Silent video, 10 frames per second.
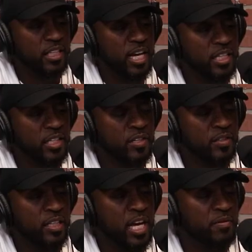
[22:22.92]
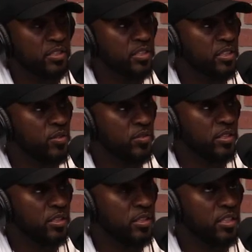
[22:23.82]
that year, and then obviously going
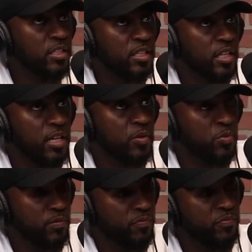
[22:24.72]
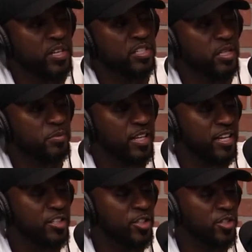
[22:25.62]
into finishing up
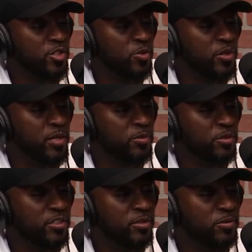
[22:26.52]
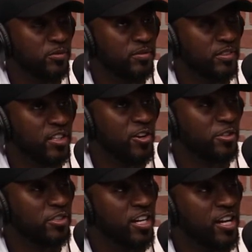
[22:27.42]
that year, you were able to earn
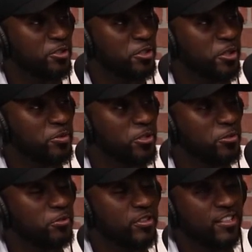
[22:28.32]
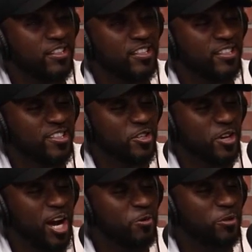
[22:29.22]
a scholarship. So
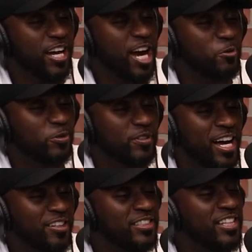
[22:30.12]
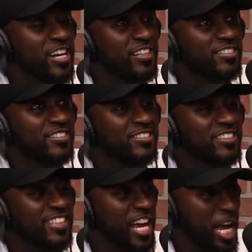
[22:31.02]
how did that
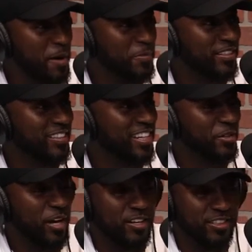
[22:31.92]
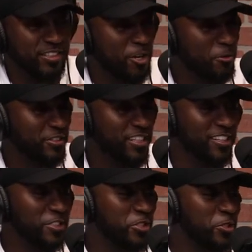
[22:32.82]
happen? Like, how did coach
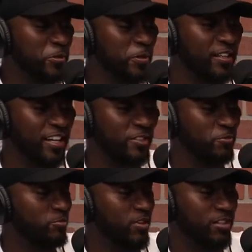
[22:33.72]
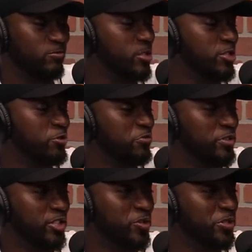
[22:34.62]
tell you, and what did you
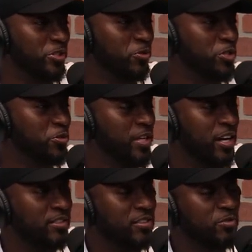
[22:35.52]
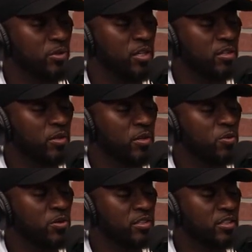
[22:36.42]
feel once you got
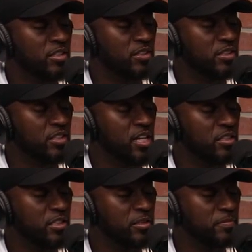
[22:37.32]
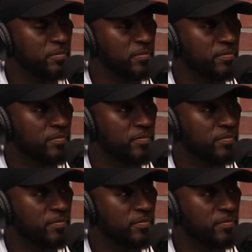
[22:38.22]
awarded the scholarship? So